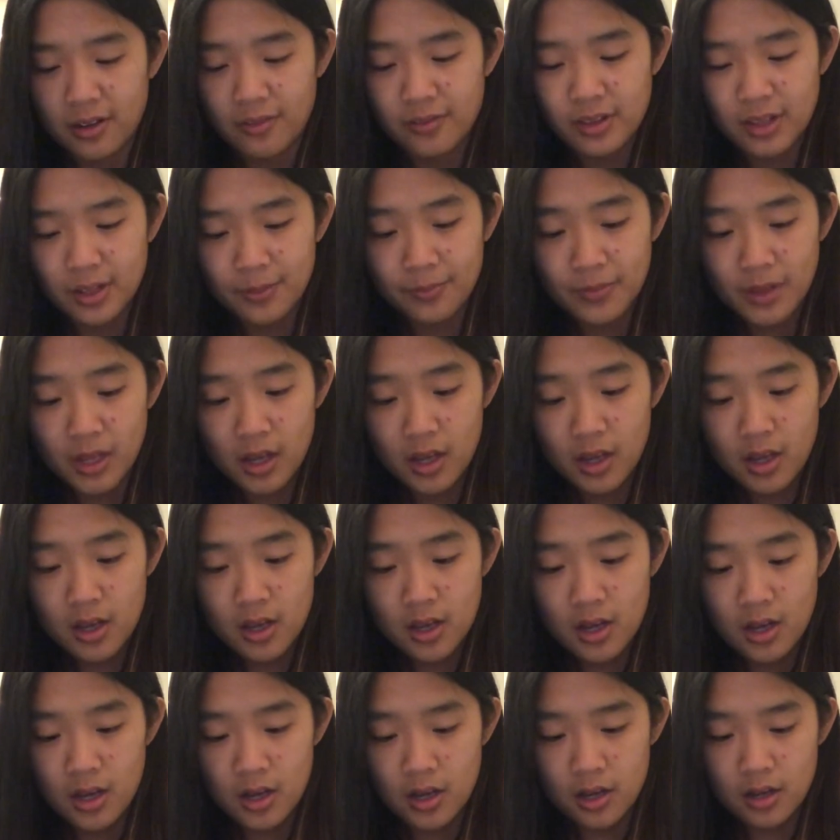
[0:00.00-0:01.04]
and everything.
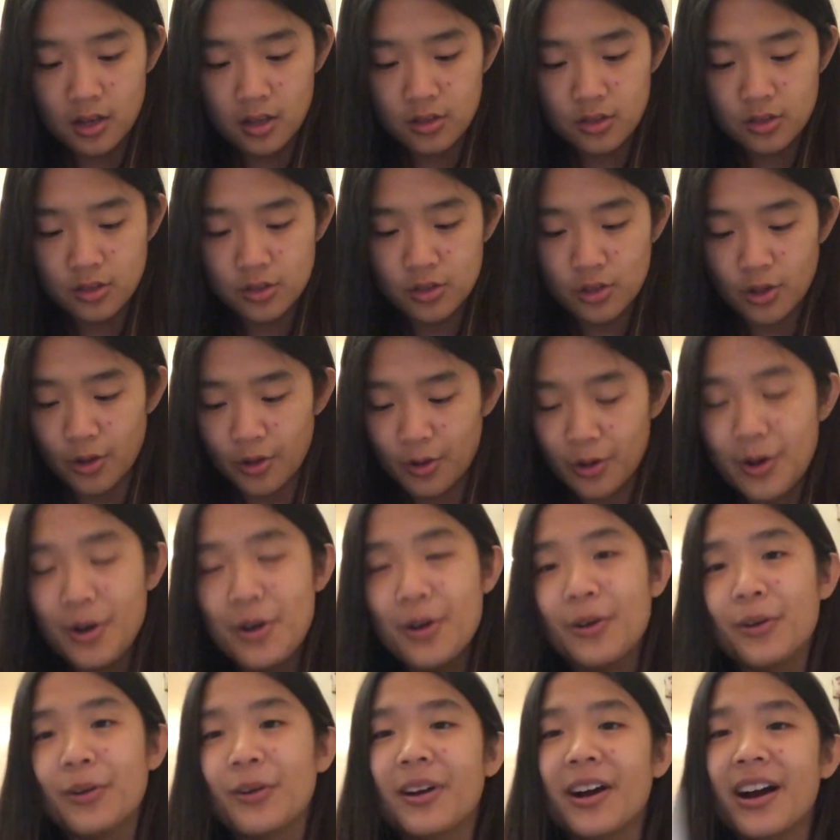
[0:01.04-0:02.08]

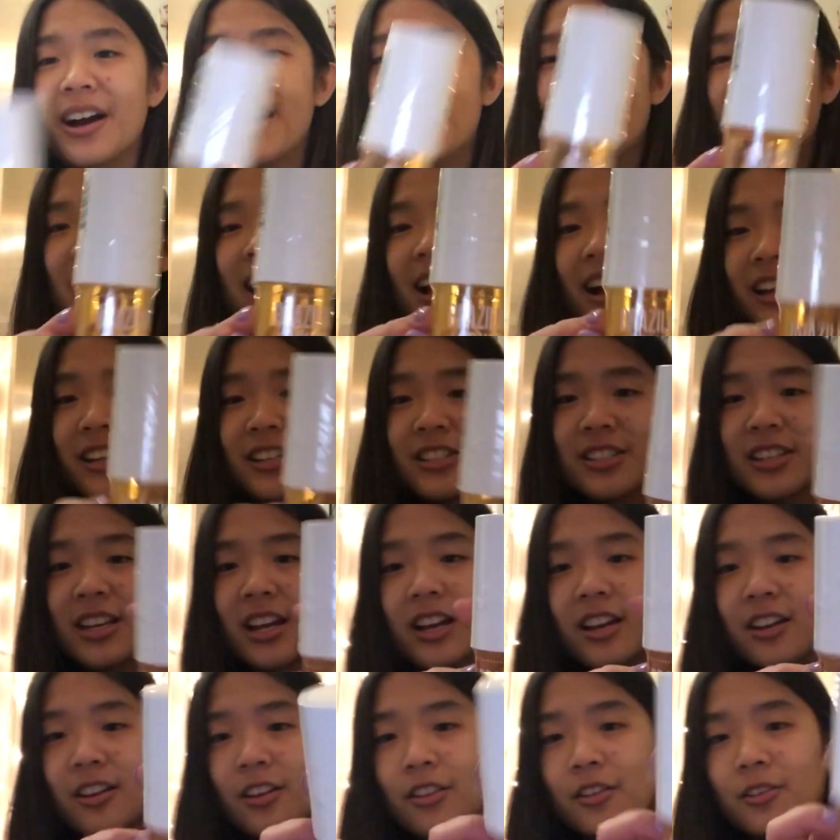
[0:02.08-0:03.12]
So I just
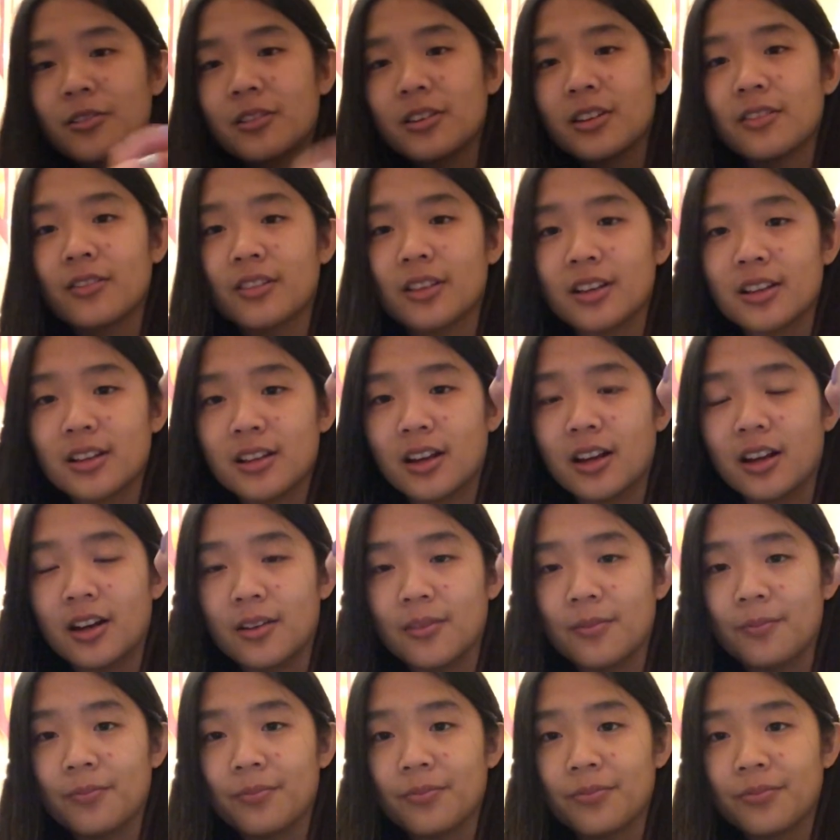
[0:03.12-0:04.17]
got another one of
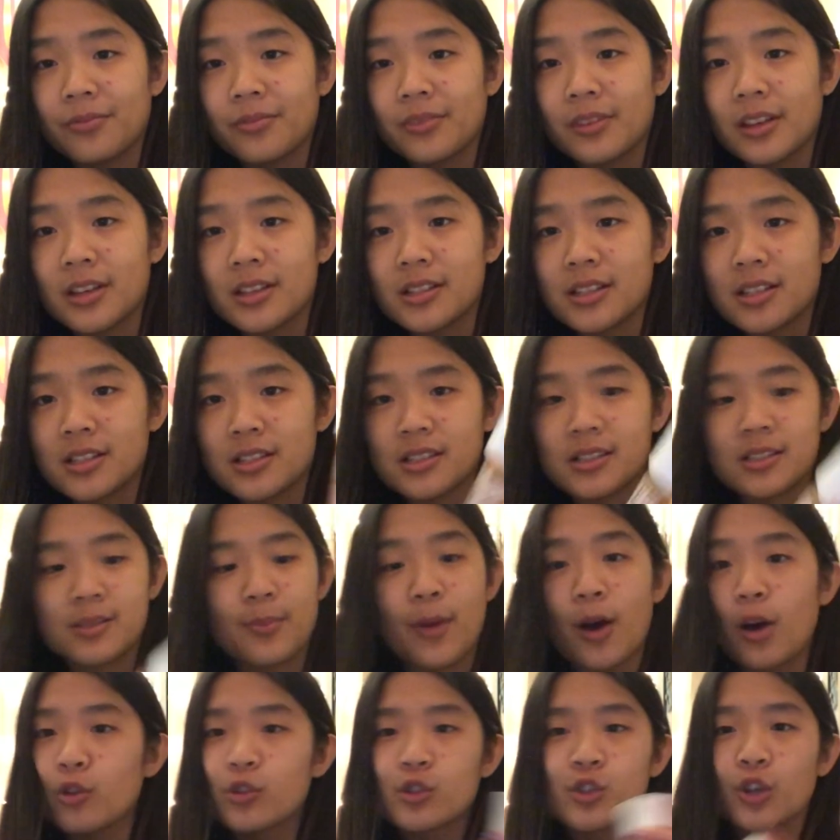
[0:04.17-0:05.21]
this. It
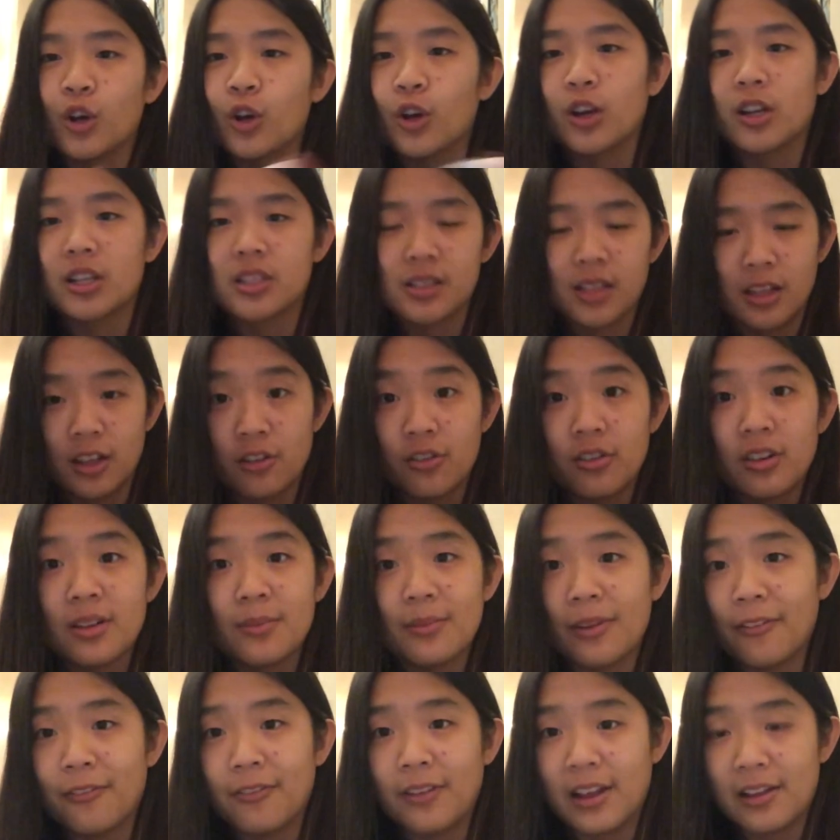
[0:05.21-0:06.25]
smells so good. It's literally
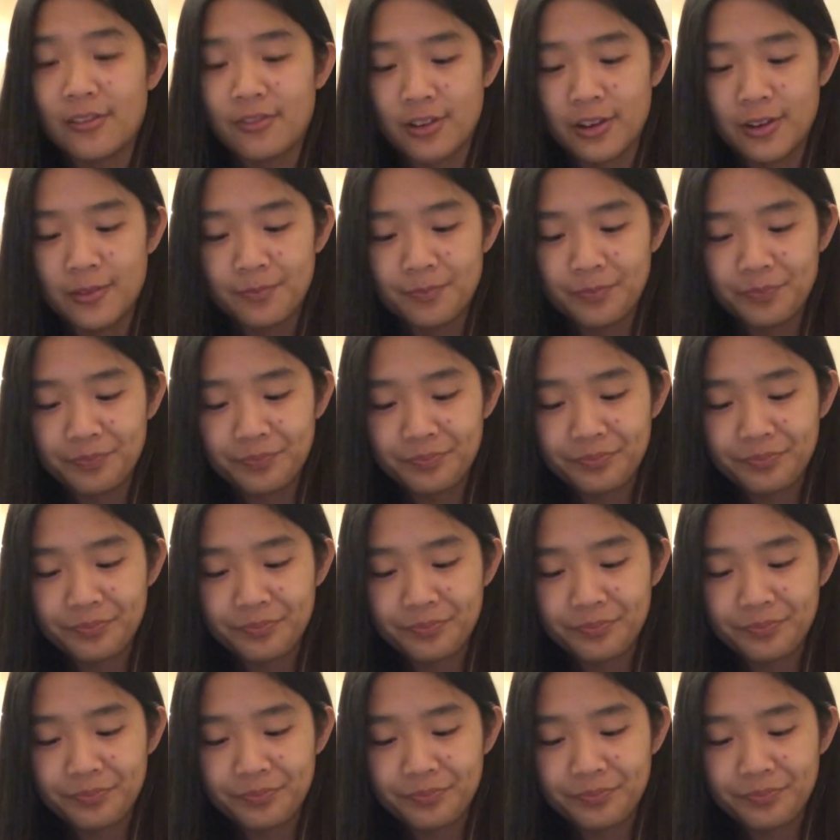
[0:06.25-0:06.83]
my favorite.